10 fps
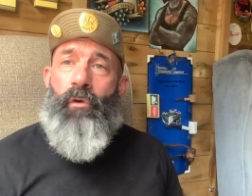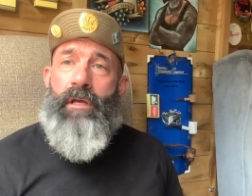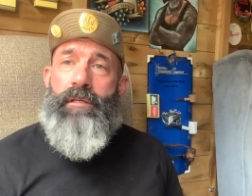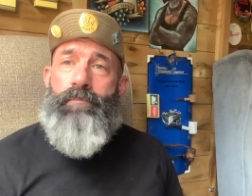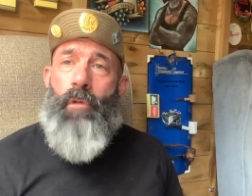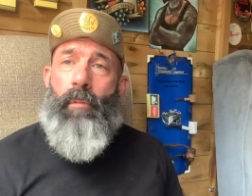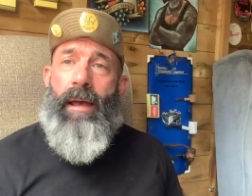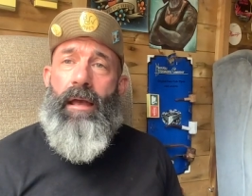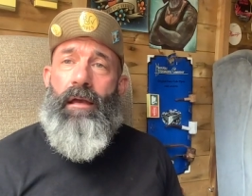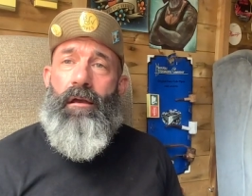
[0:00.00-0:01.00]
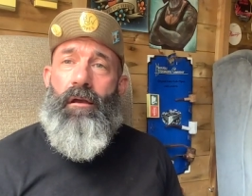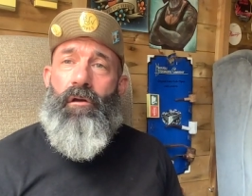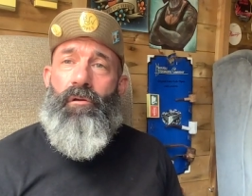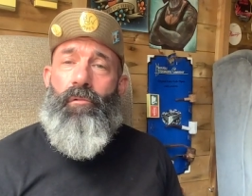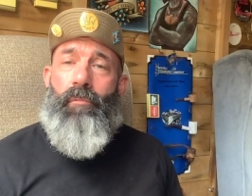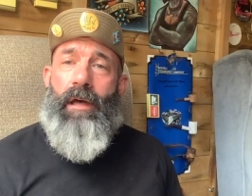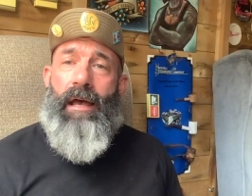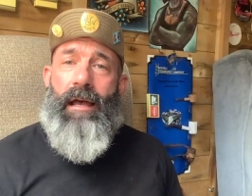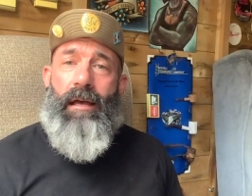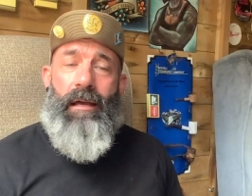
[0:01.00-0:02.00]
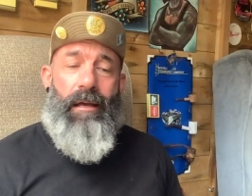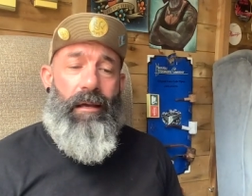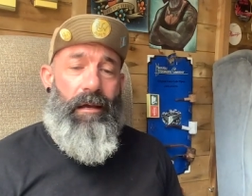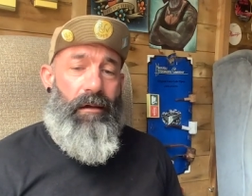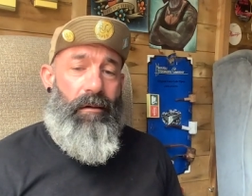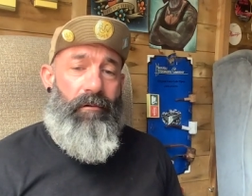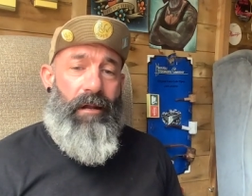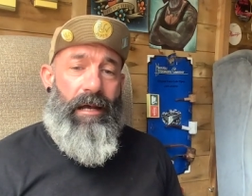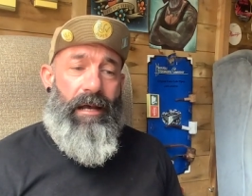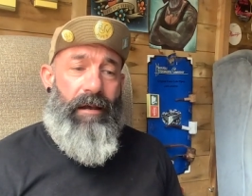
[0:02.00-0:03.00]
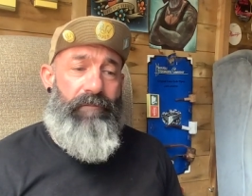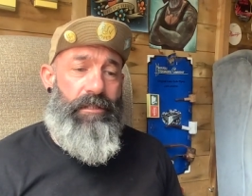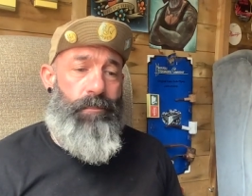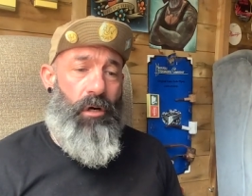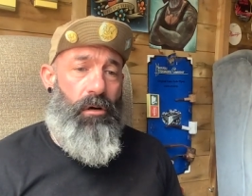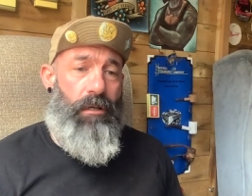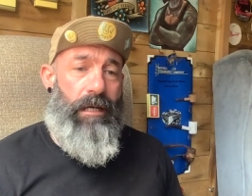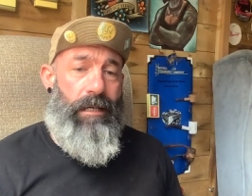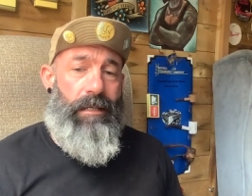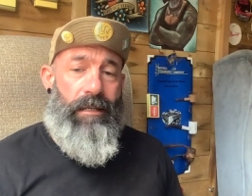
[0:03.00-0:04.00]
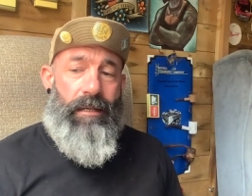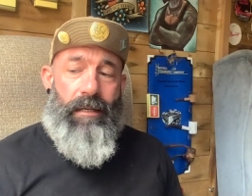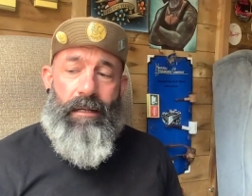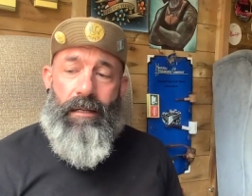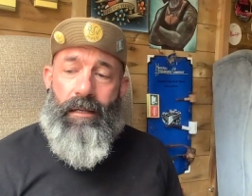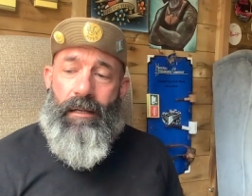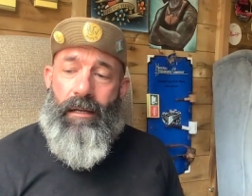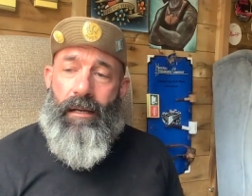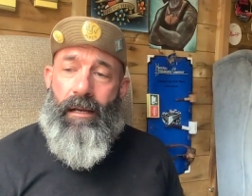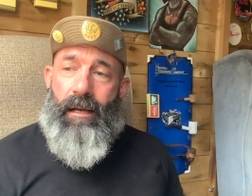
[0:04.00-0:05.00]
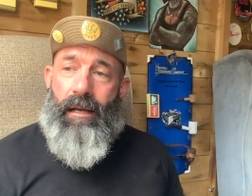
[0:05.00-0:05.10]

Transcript: with mummy up there while I have a smoke. Uh,